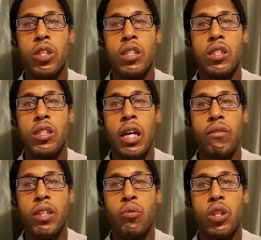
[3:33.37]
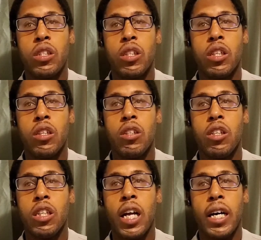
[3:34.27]
So this is definitely what it's gonna
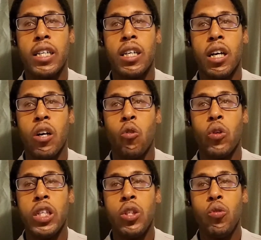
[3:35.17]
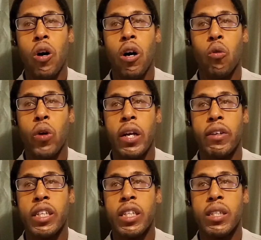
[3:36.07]
look like when you are
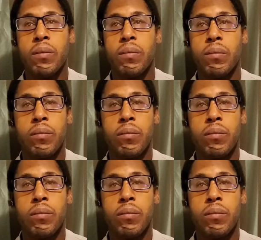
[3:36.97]
wearing it.